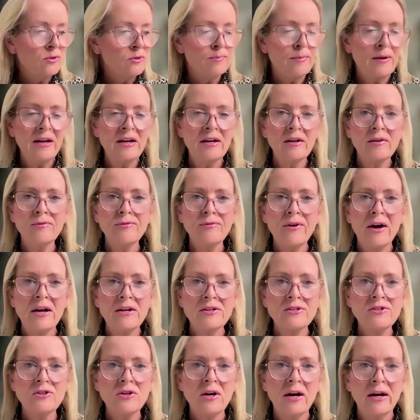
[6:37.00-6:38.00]
to being at
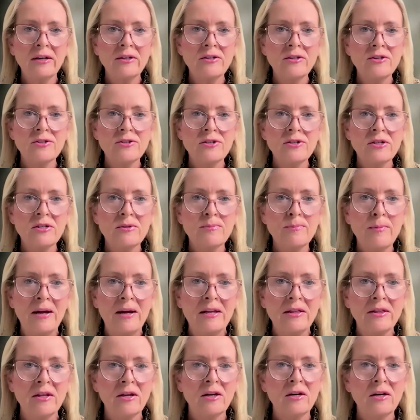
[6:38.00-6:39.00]
Fast Track, does this
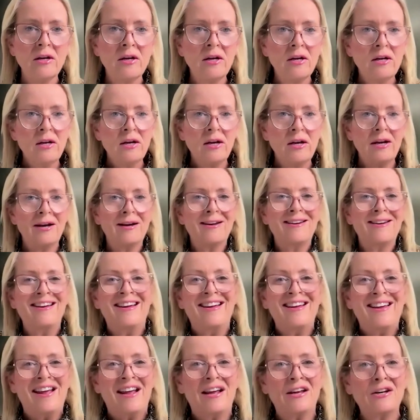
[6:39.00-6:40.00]
mean that
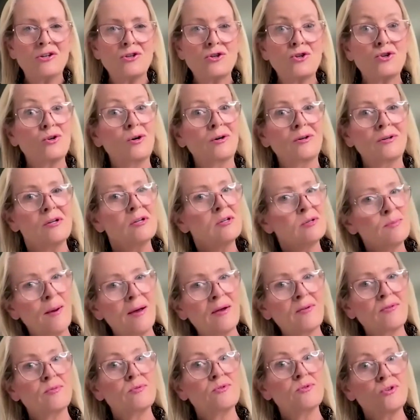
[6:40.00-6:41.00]
it should,
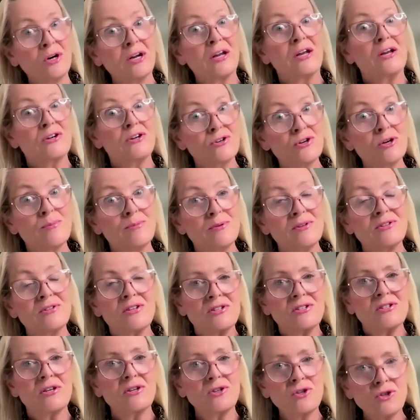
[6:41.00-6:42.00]
apart from shrinking tumors,
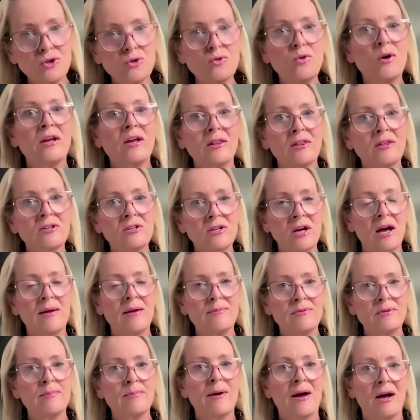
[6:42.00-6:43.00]
does it shrink the
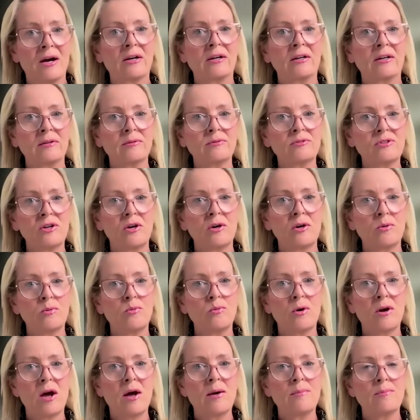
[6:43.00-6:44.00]
time to market? So
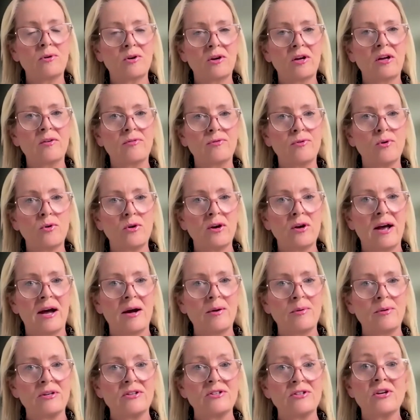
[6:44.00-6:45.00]
what I'm looking for
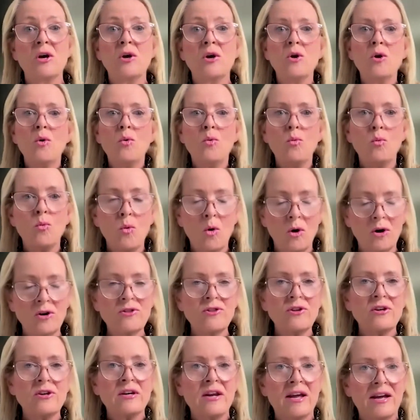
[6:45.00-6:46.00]
now is, what are
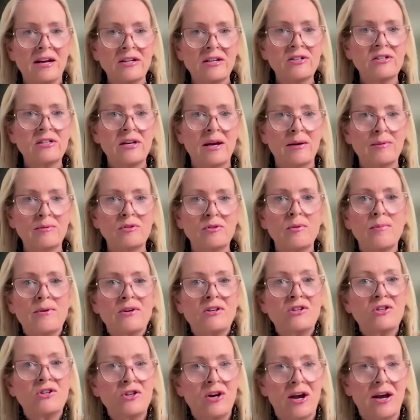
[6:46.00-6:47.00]
the next steps from
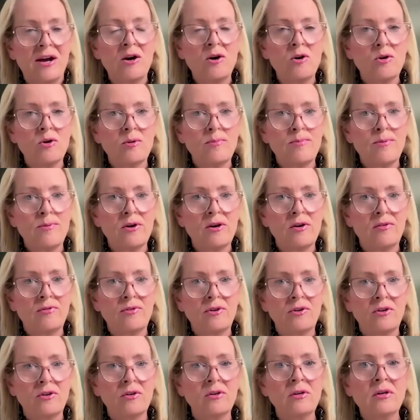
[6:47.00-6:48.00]
a shareholder point of
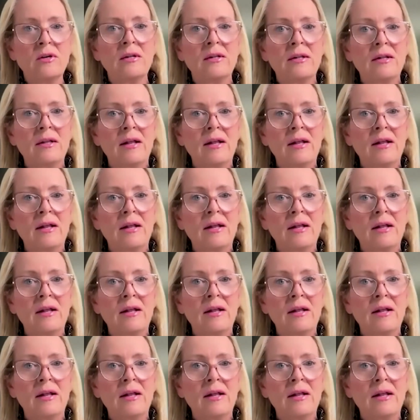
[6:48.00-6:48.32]
view?